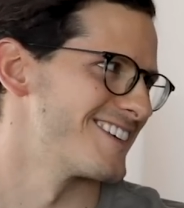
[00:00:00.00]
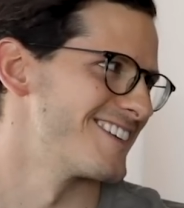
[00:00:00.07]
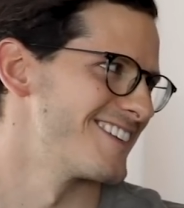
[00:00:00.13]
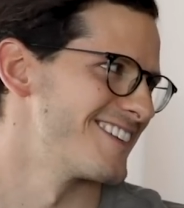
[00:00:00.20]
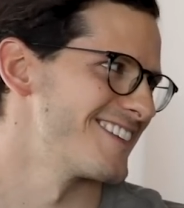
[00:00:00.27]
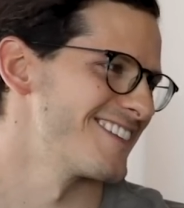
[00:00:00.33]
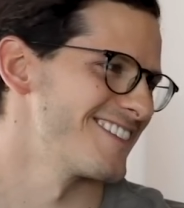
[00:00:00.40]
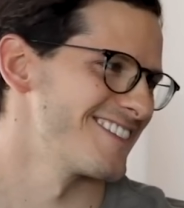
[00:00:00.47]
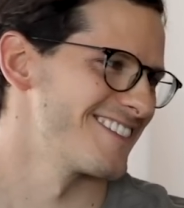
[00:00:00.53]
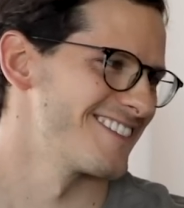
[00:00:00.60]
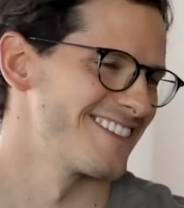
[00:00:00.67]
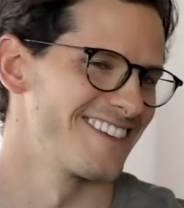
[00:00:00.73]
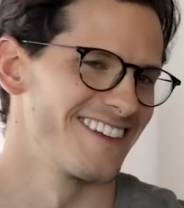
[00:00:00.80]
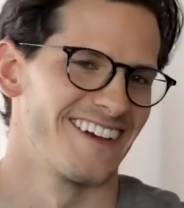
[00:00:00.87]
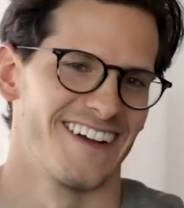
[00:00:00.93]

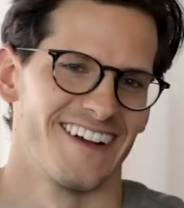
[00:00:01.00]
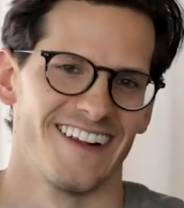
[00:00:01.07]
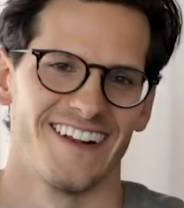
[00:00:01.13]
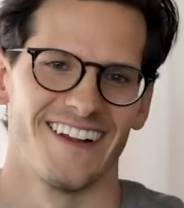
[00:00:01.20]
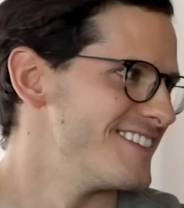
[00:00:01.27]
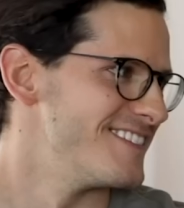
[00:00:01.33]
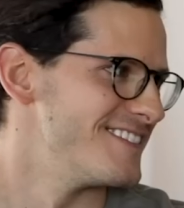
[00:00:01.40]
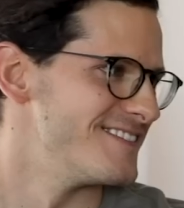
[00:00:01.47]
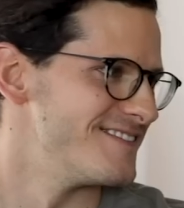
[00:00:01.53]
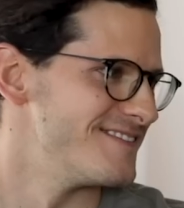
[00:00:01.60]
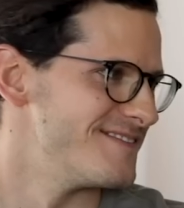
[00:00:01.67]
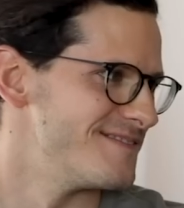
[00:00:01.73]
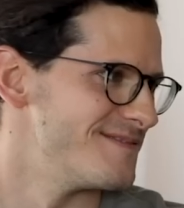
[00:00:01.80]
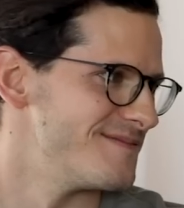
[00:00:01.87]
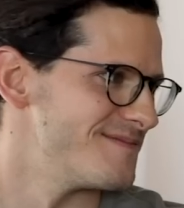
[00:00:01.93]

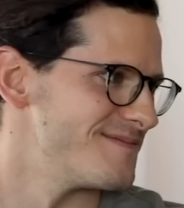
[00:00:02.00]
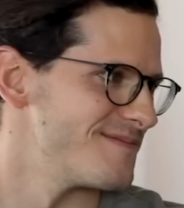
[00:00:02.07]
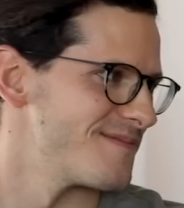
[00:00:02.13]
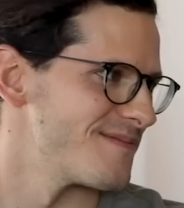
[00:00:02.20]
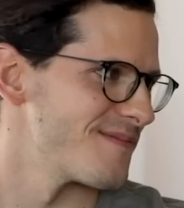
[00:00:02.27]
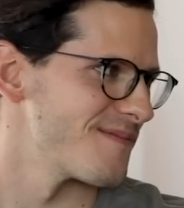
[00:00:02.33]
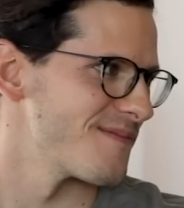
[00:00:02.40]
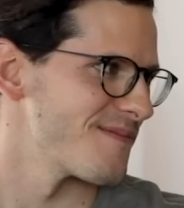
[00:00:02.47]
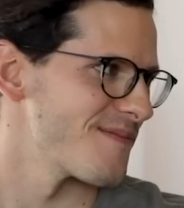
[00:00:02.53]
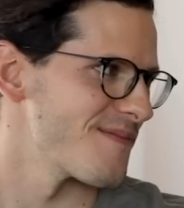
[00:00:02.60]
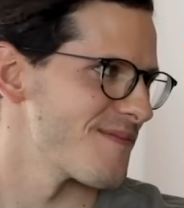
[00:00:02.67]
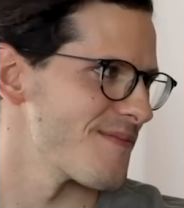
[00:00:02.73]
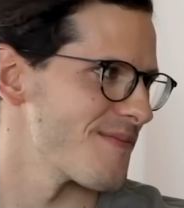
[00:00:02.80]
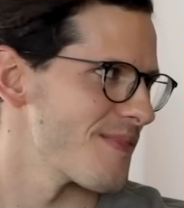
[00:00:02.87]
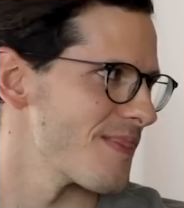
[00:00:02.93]

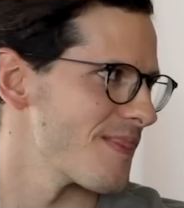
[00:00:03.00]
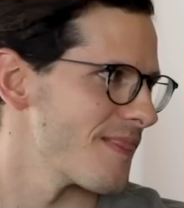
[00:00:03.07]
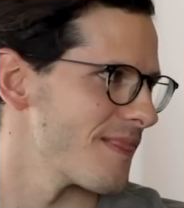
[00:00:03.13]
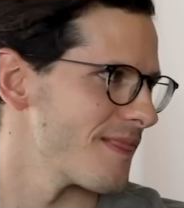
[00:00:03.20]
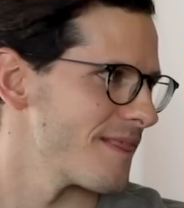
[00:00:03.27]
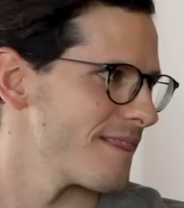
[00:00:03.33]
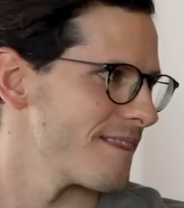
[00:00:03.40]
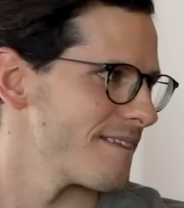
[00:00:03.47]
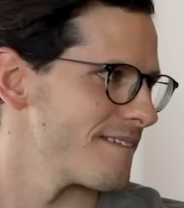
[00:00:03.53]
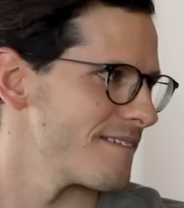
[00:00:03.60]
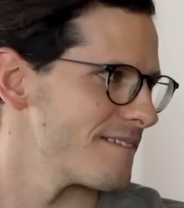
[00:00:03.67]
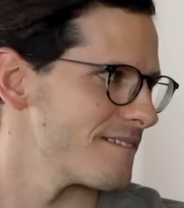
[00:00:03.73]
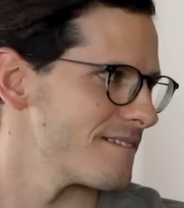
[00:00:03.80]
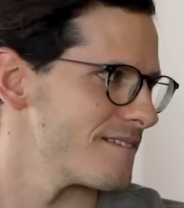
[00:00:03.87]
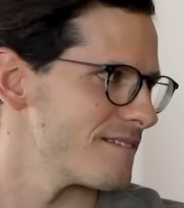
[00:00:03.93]

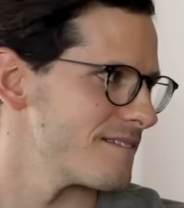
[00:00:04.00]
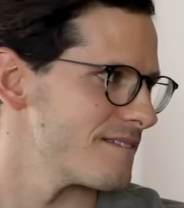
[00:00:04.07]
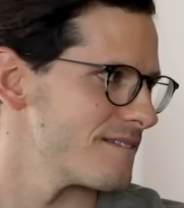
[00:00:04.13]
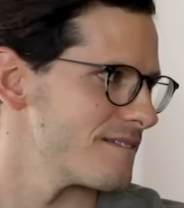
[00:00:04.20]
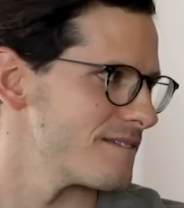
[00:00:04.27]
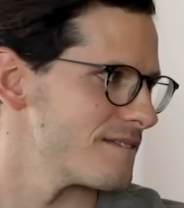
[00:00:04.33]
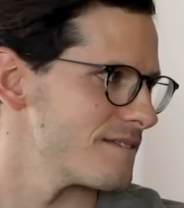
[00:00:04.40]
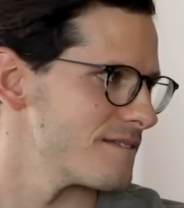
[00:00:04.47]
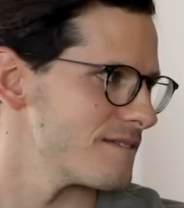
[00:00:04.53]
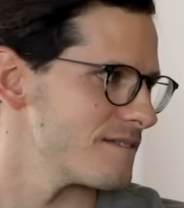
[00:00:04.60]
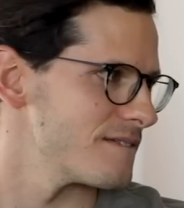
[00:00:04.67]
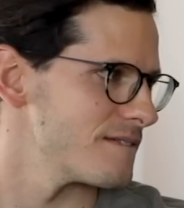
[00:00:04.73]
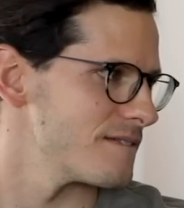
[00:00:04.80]
This person isn't speaking.